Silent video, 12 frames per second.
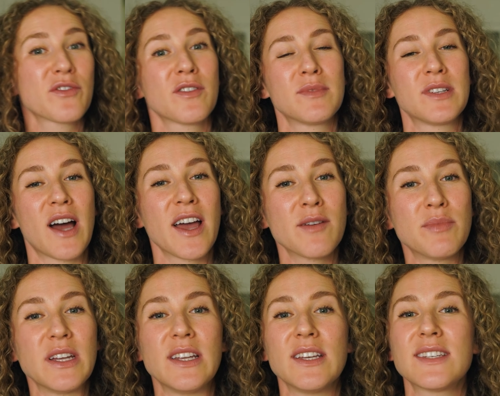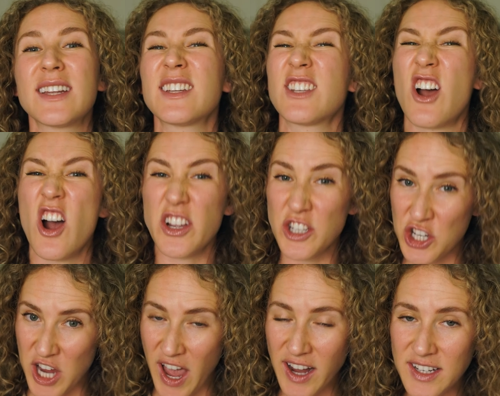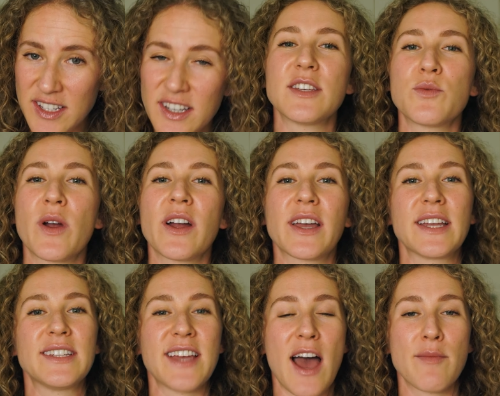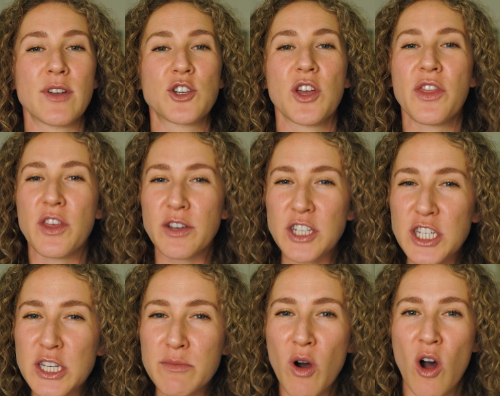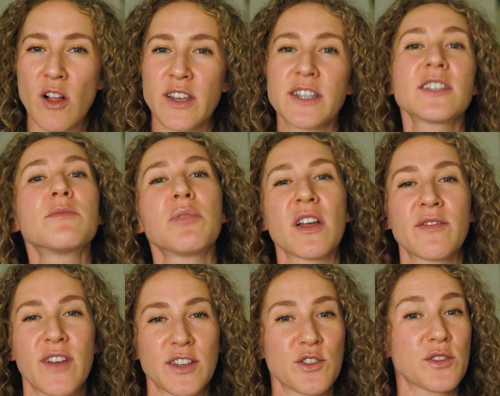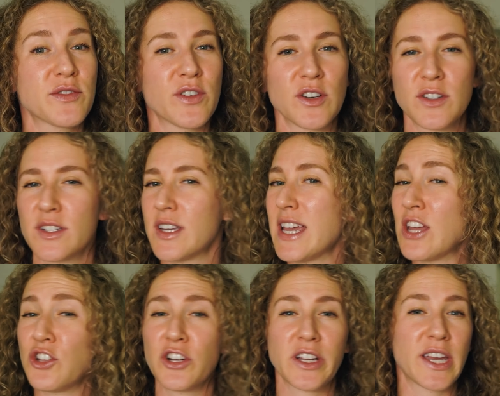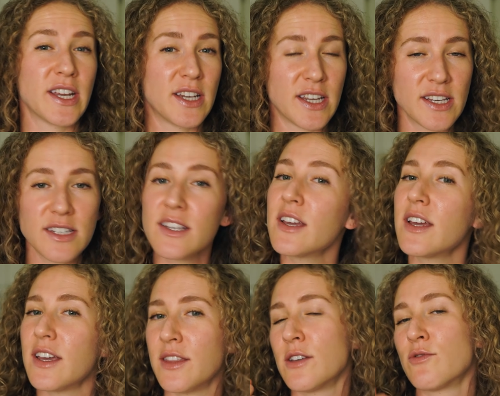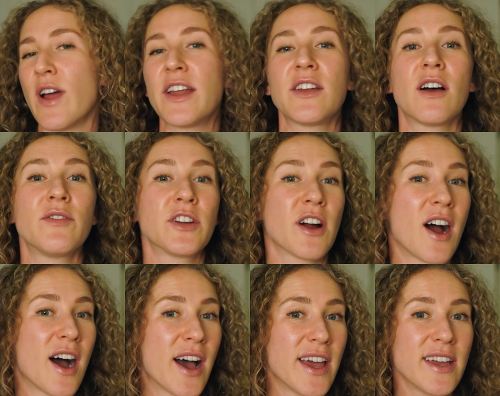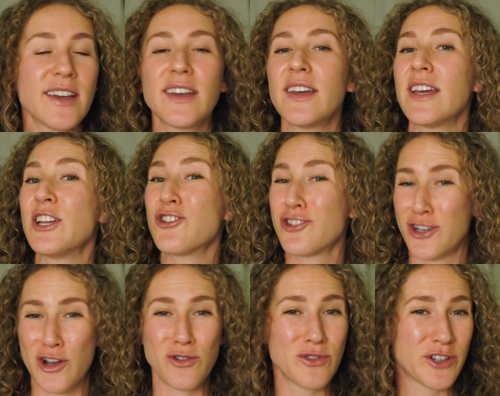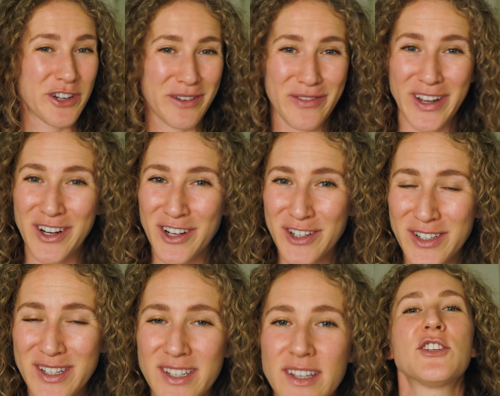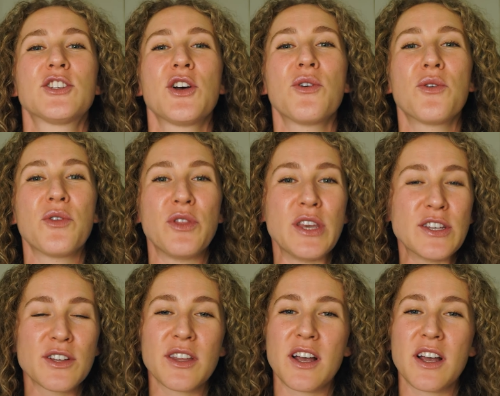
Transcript: from diabetes that is unchecked is where it can damage the smallest blood vessels first, in your kidneys, in the retina of your eye, your toes or your fingers. So these are